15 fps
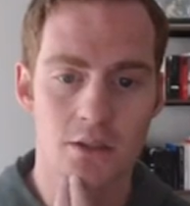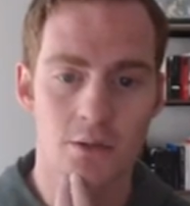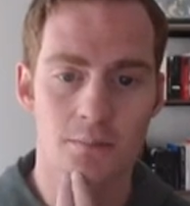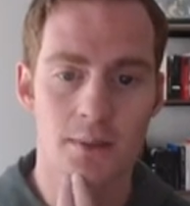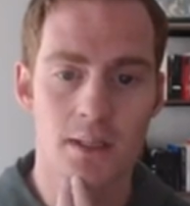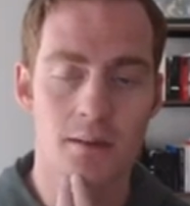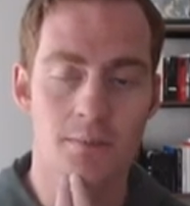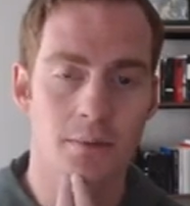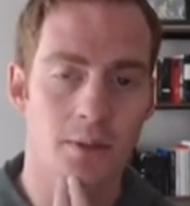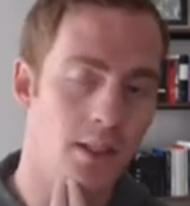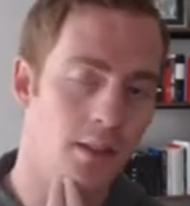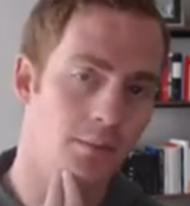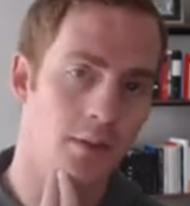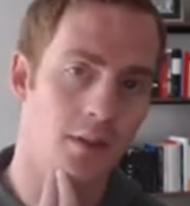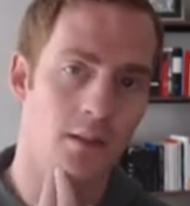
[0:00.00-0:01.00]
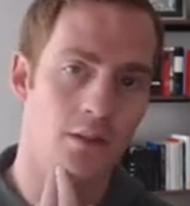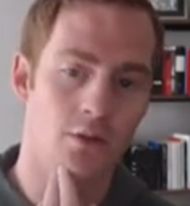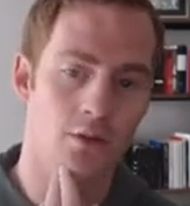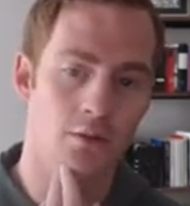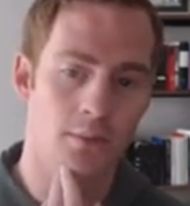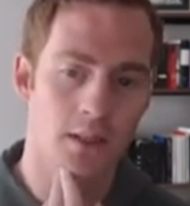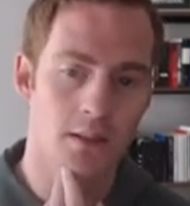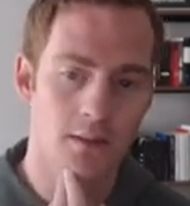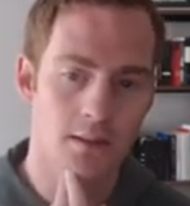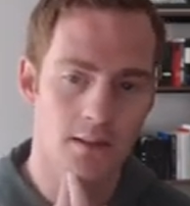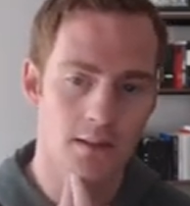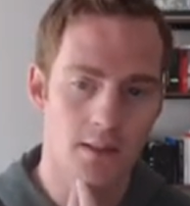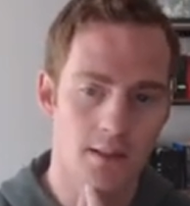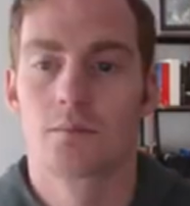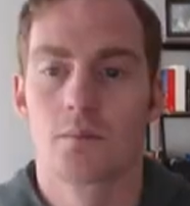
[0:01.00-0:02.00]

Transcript: should be completed within two months.